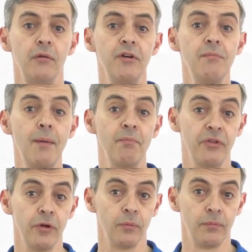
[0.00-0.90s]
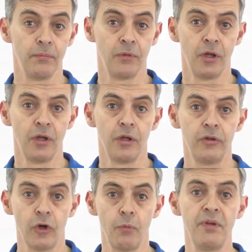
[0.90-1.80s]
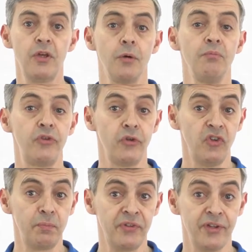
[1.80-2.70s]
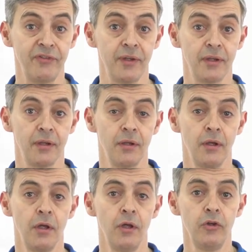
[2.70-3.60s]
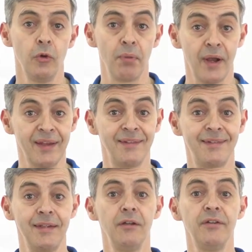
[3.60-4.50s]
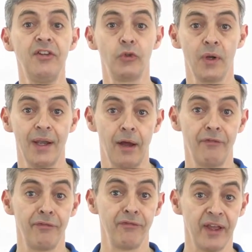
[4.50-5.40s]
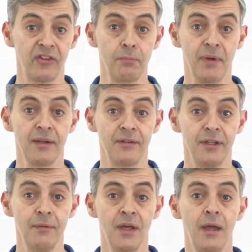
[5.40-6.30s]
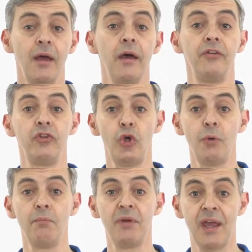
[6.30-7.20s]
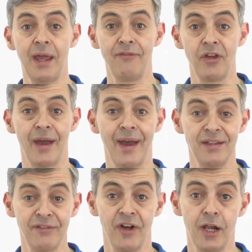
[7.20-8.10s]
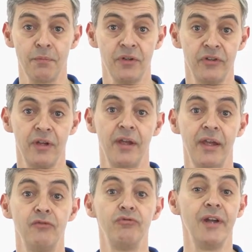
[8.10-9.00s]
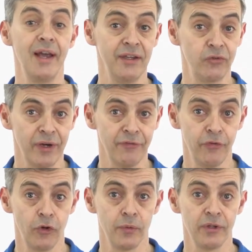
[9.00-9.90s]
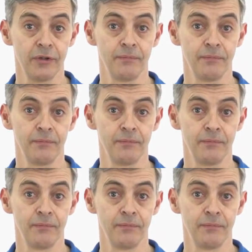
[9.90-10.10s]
Remember though, don't become too specific. Your plan still needs to allow for flexibility, as human behaviour and development is rarely straightforward.